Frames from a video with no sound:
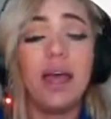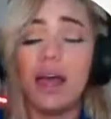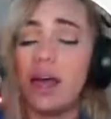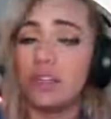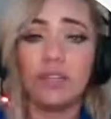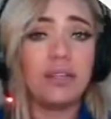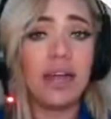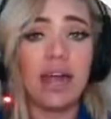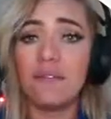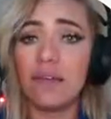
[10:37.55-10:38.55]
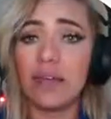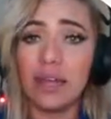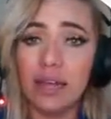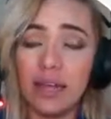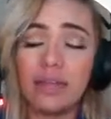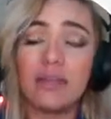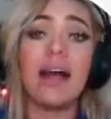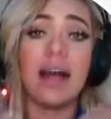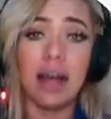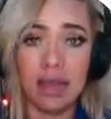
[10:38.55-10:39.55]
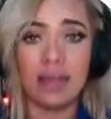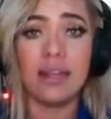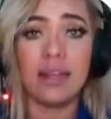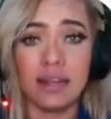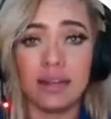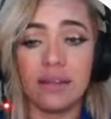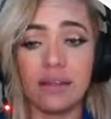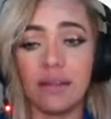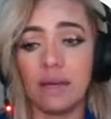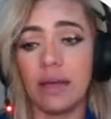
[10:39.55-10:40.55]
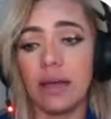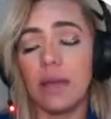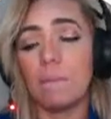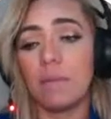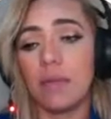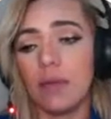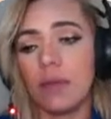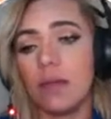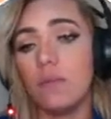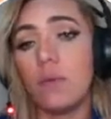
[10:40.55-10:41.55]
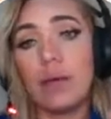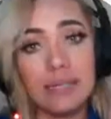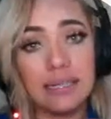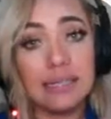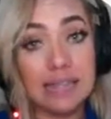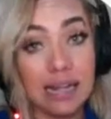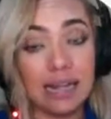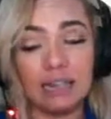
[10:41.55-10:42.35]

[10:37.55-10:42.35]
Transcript: I should have eat it, I eat it. Okay? Was done.